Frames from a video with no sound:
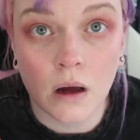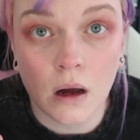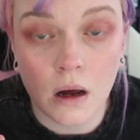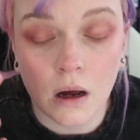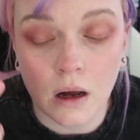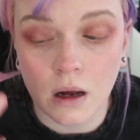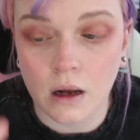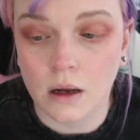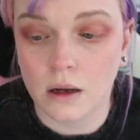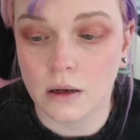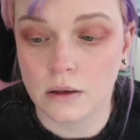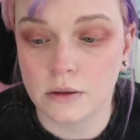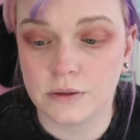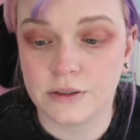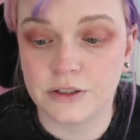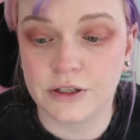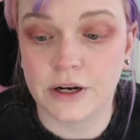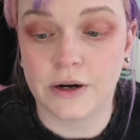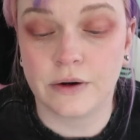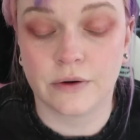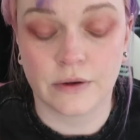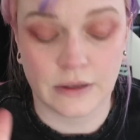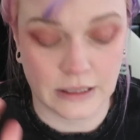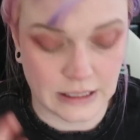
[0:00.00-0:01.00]
Uh,
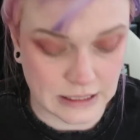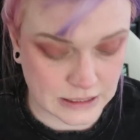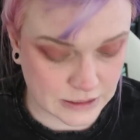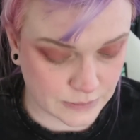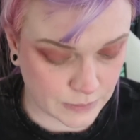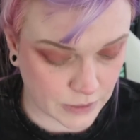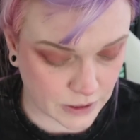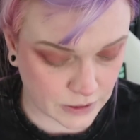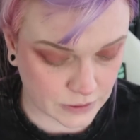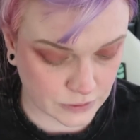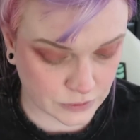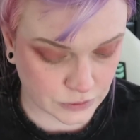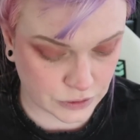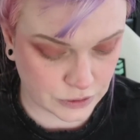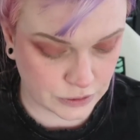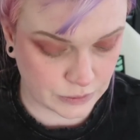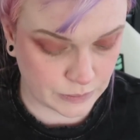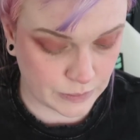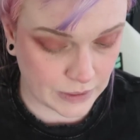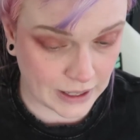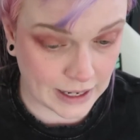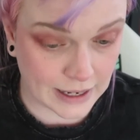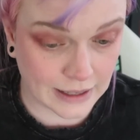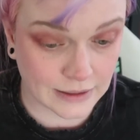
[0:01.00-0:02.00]
generally, sparkles
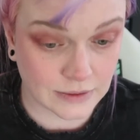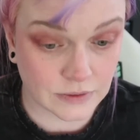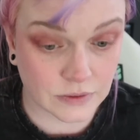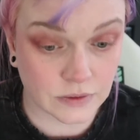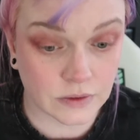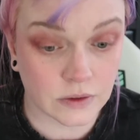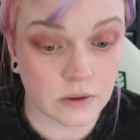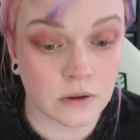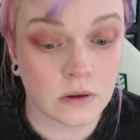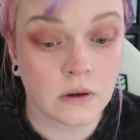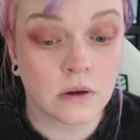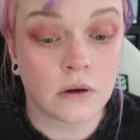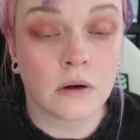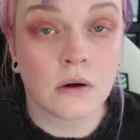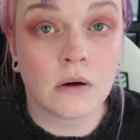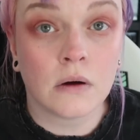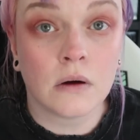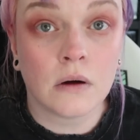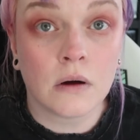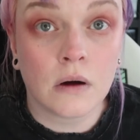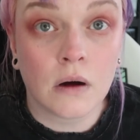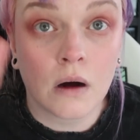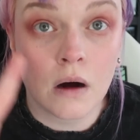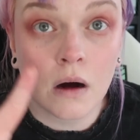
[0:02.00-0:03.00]
do best
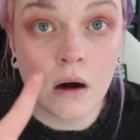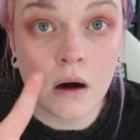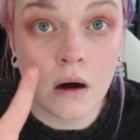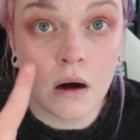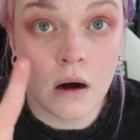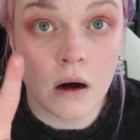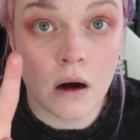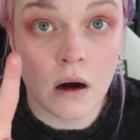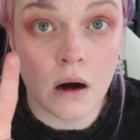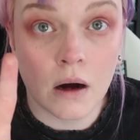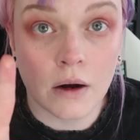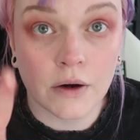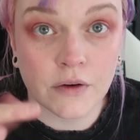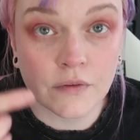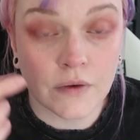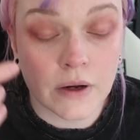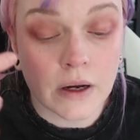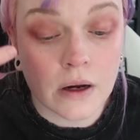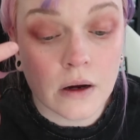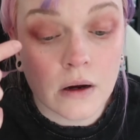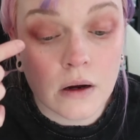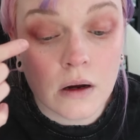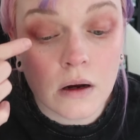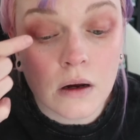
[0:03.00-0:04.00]
on your
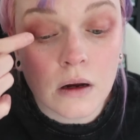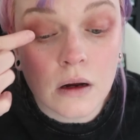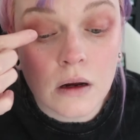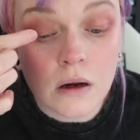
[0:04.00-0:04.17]
finger.